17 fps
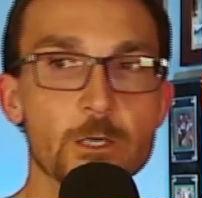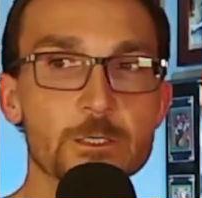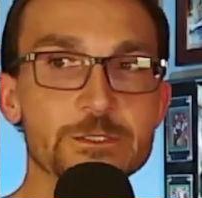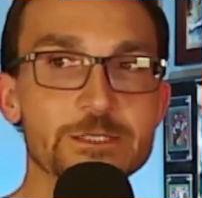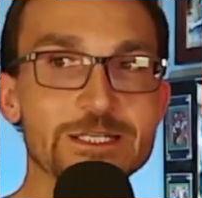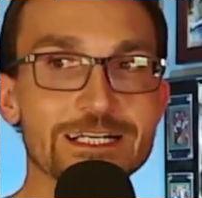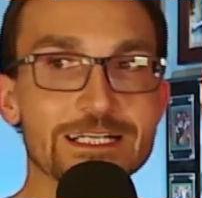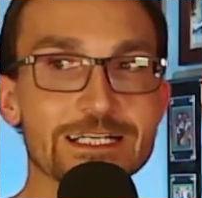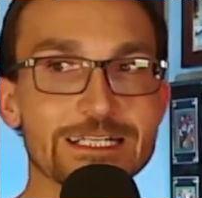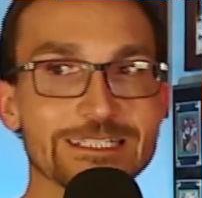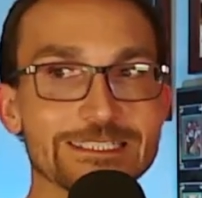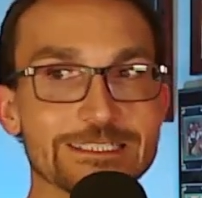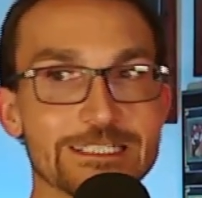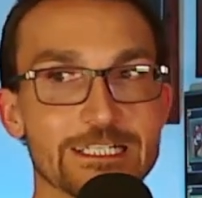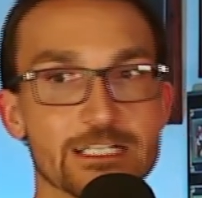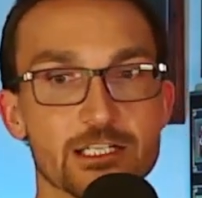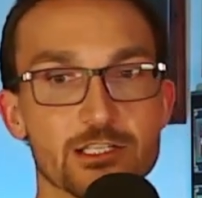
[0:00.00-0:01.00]
Yeah, like a
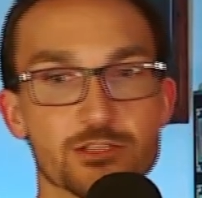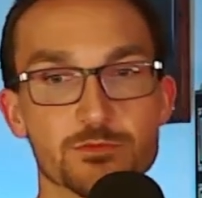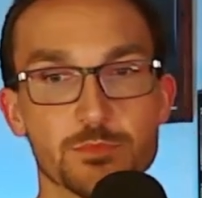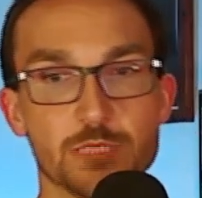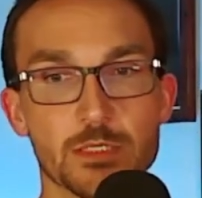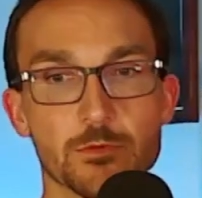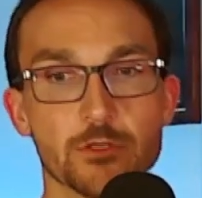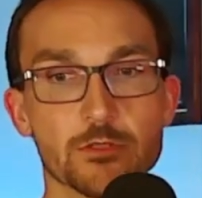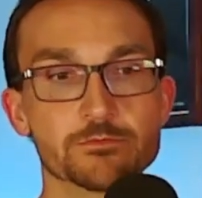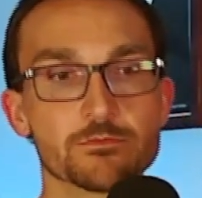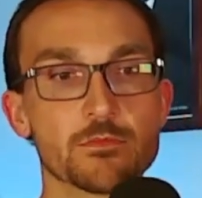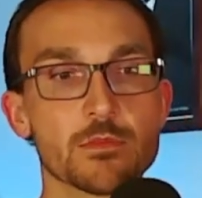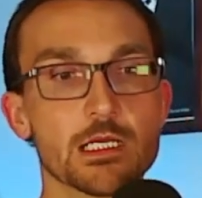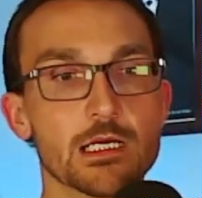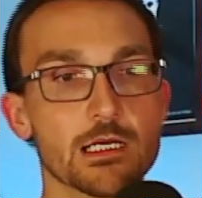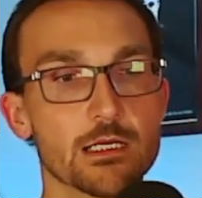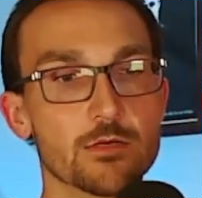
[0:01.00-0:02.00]
lot of other people.
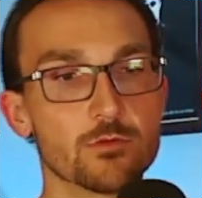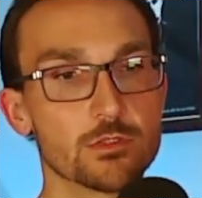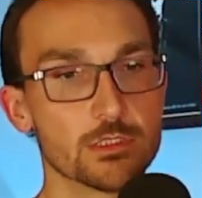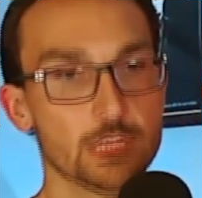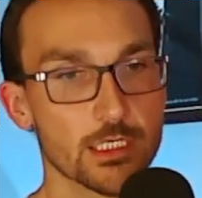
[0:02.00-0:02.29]
I will